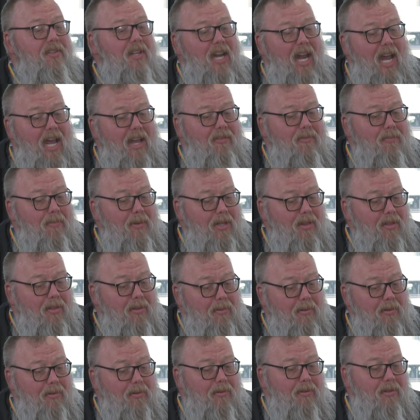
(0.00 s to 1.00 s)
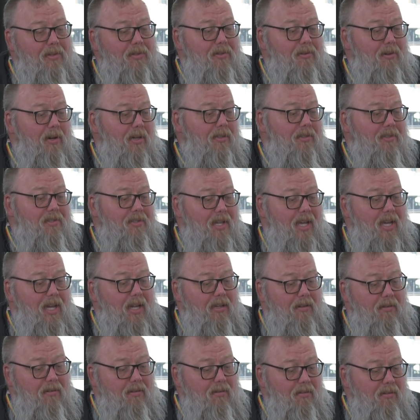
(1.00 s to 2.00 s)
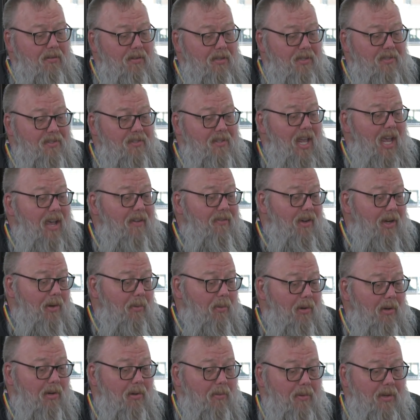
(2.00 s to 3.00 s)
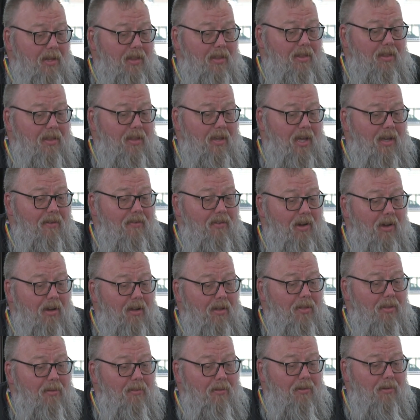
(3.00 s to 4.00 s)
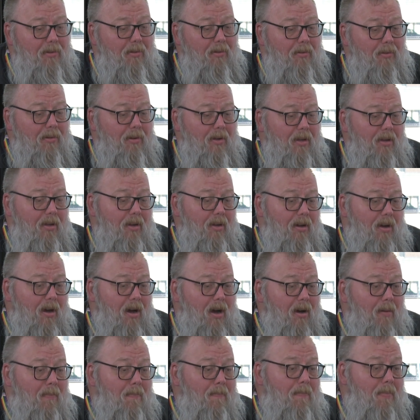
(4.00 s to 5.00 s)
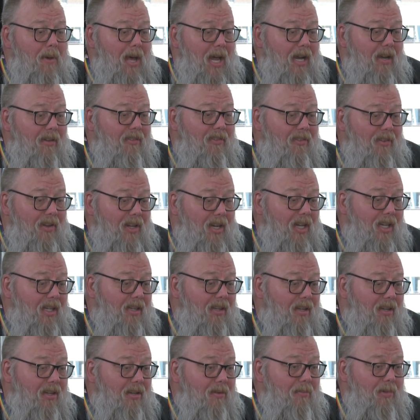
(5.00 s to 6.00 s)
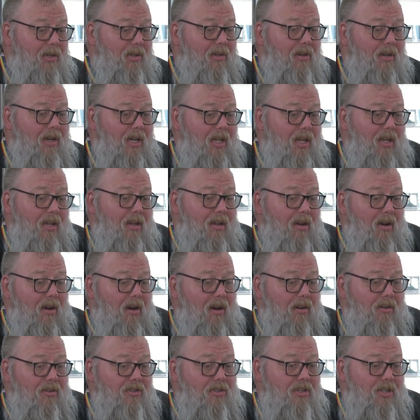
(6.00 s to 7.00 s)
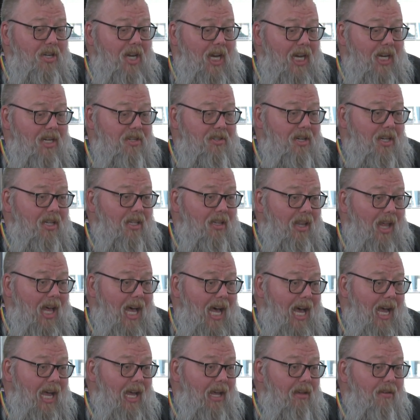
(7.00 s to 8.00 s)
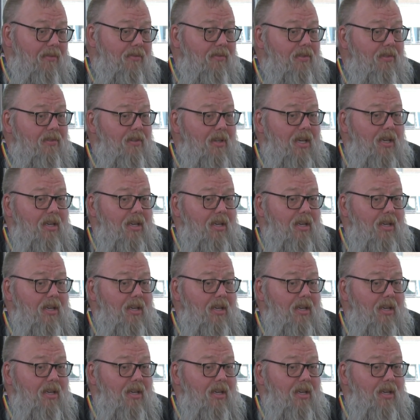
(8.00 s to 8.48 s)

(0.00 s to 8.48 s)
that I've been through, the struggles that the staff I work with have gone through, are benefiting the community, are changing lives.